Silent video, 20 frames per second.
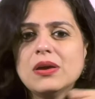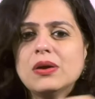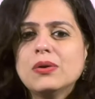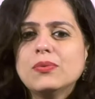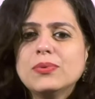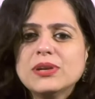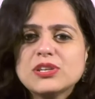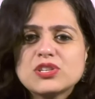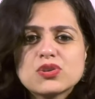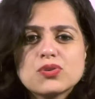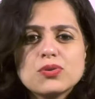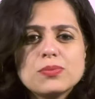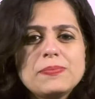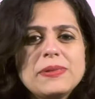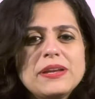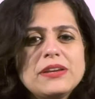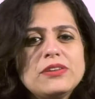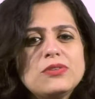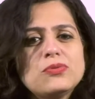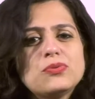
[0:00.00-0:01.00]
which could
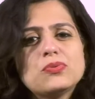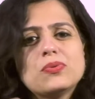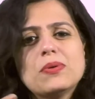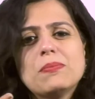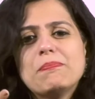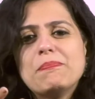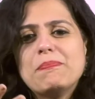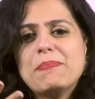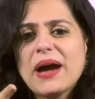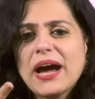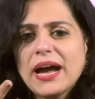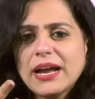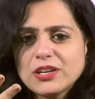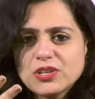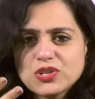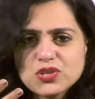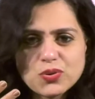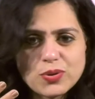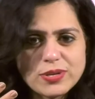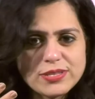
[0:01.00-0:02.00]
be due to a bad
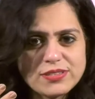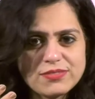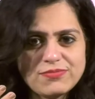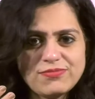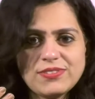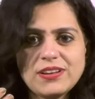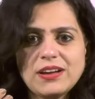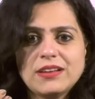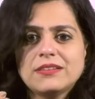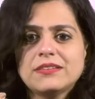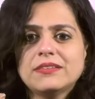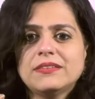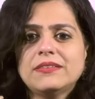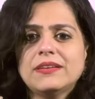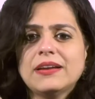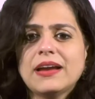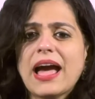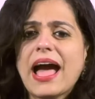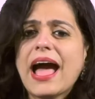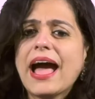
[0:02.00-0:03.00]
choice of color
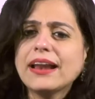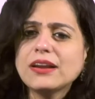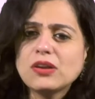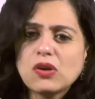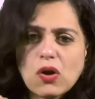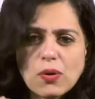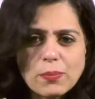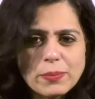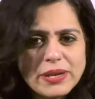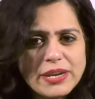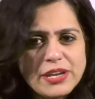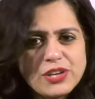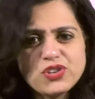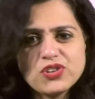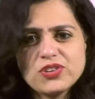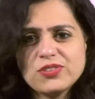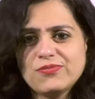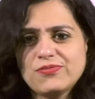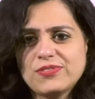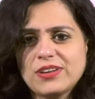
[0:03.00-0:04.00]
and
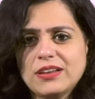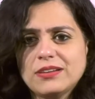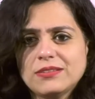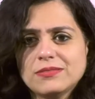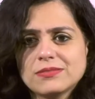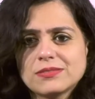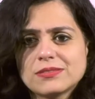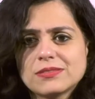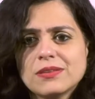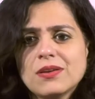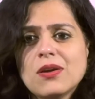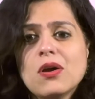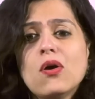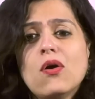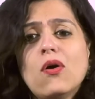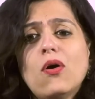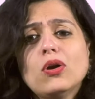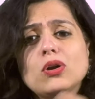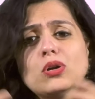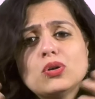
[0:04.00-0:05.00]
combination of colors,
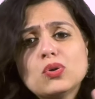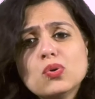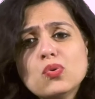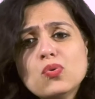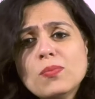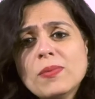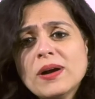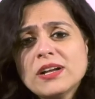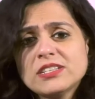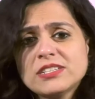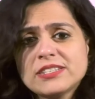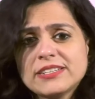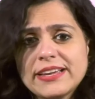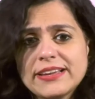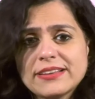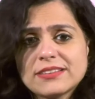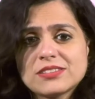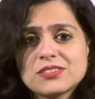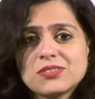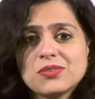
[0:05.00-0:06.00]
or too much
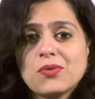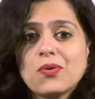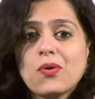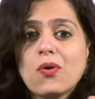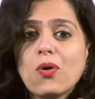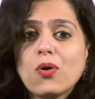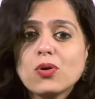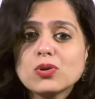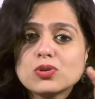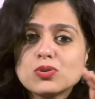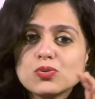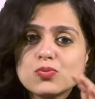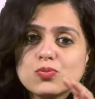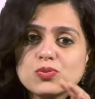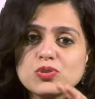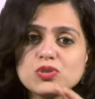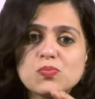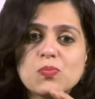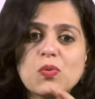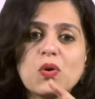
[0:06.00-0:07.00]
text or too
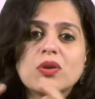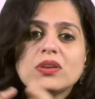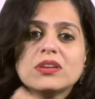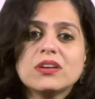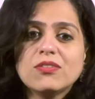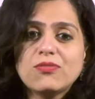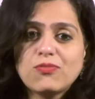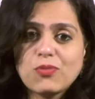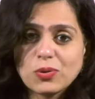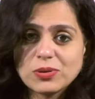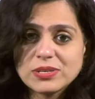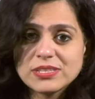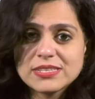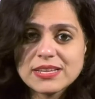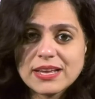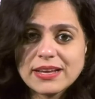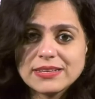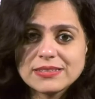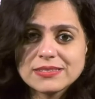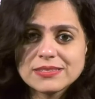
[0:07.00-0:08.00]
small a font
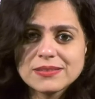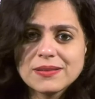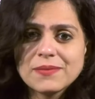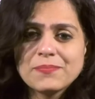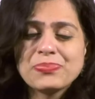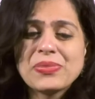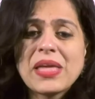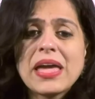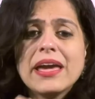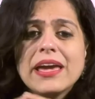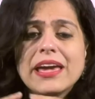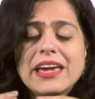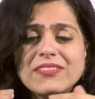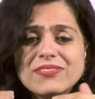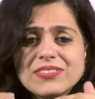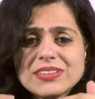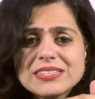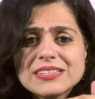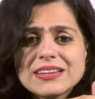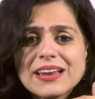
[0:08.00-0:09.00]
size, if
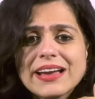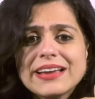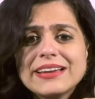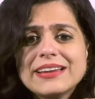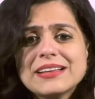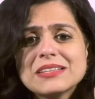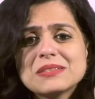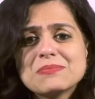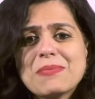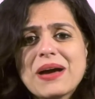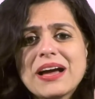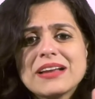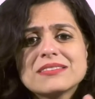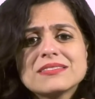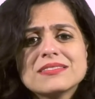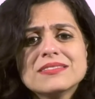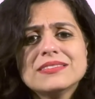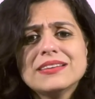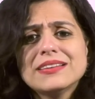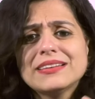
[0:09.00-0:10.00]
a slide has
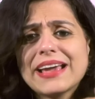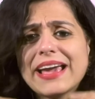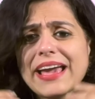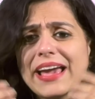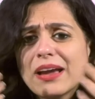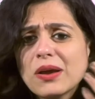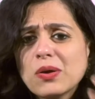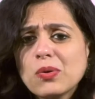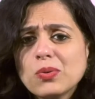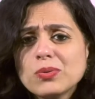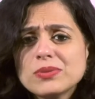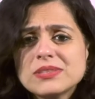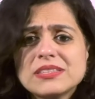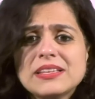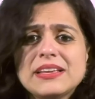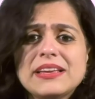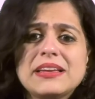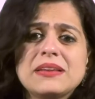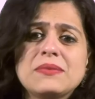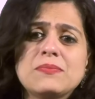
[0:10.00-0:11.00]
matter that echoes the
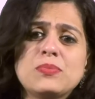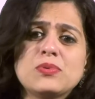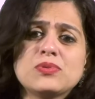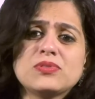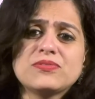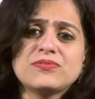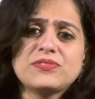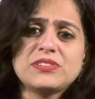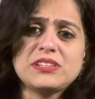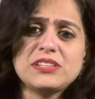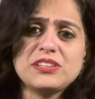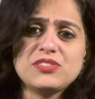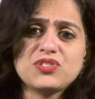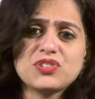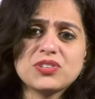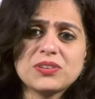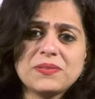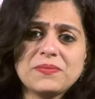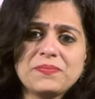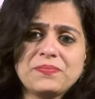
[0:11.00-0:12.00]
input of the
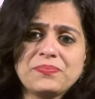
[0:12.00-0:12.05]
teacher,